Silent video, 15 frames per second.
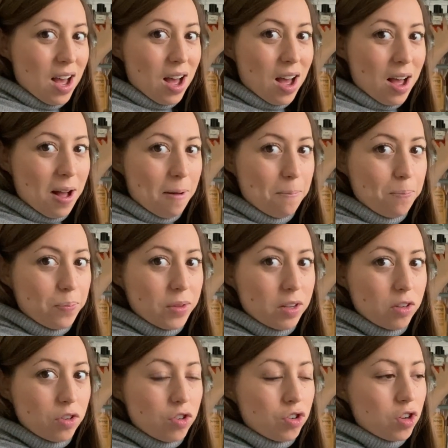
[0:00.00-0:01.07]
Um,
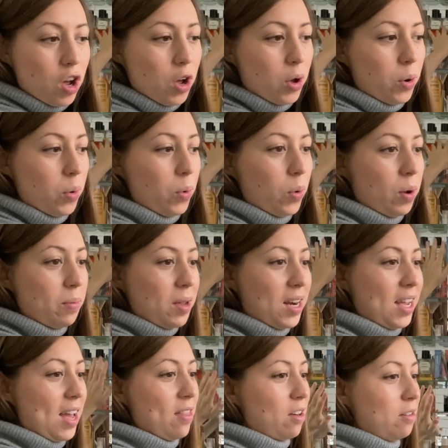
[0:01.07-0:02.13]
so I'm gonna
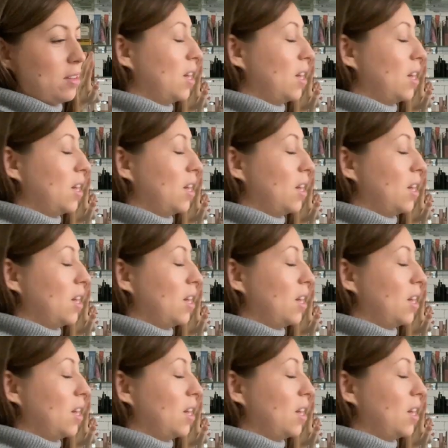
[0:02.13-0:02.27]
get those